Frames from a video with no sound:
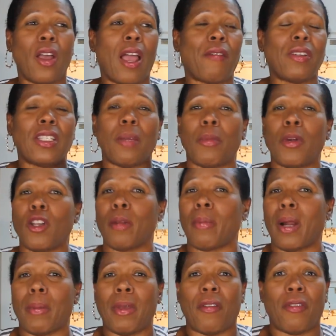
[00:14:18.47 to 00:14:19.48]
Every time I go to
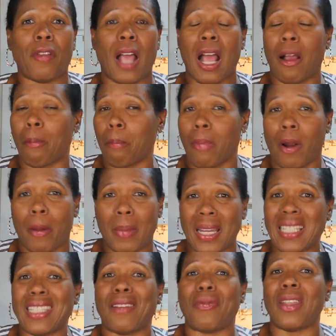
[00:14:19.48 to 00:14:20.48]
Barbados, uh,
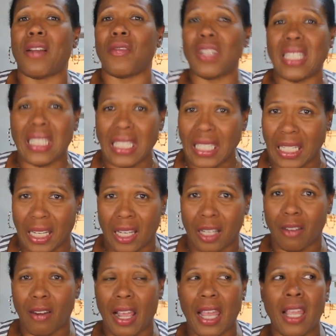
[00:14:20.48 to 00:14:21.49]
Barbados I've never seen
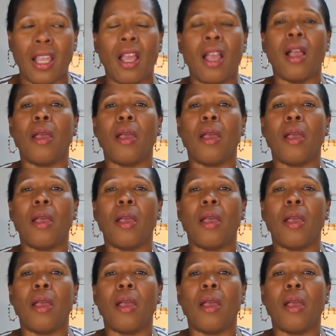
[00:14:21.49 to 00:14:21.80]
it, right?